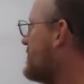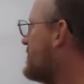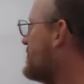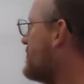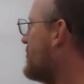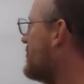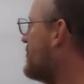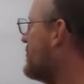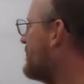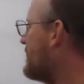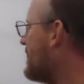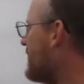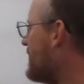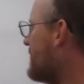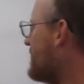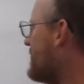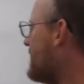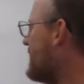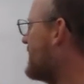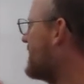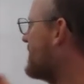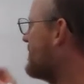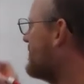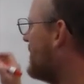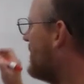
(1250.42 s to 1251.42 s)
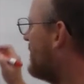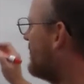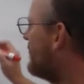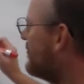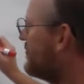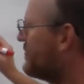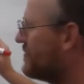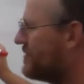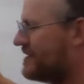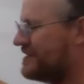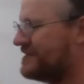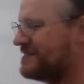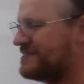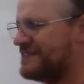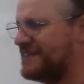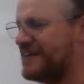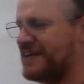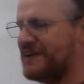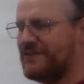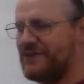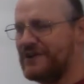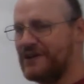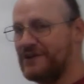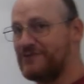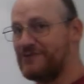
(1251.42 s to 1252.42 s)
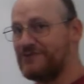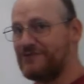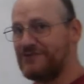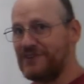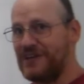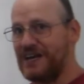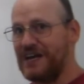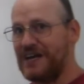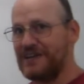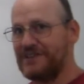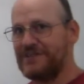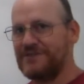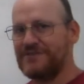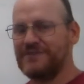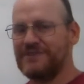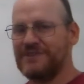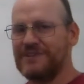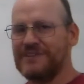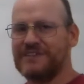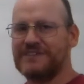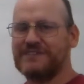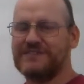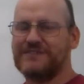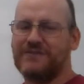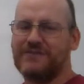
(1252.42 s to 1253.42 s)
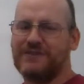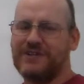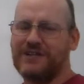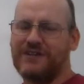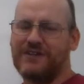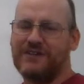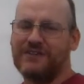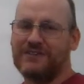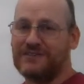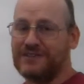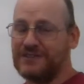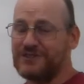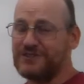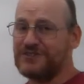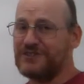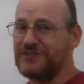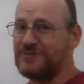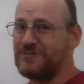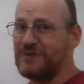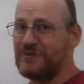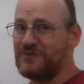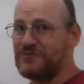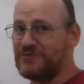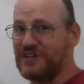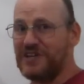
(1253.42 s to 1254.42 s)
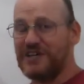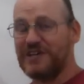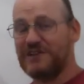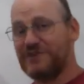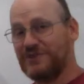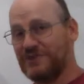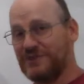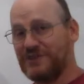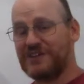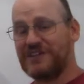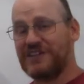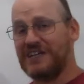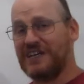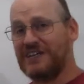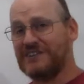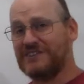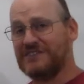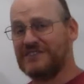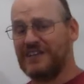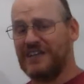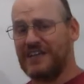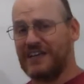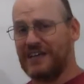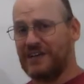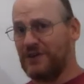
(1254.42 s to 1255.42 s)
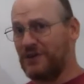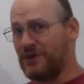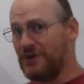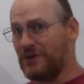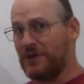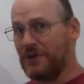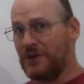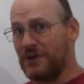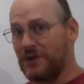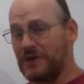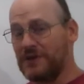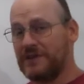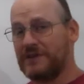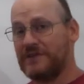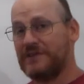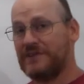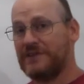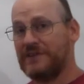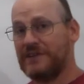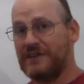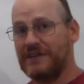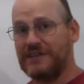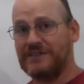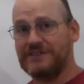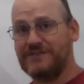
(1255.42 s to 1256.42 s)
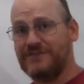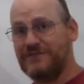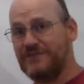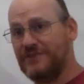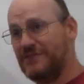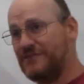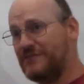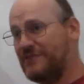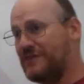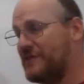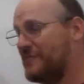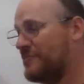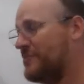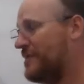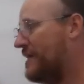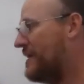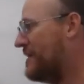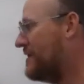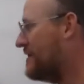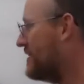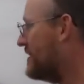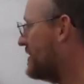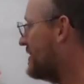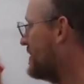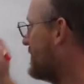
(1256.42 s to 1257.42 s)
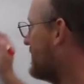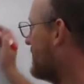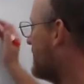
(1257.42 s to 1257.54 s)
So if I think about, let's say I want to fly through this, well, you shouldn't be flying through the clouds at all as a VFR pilot.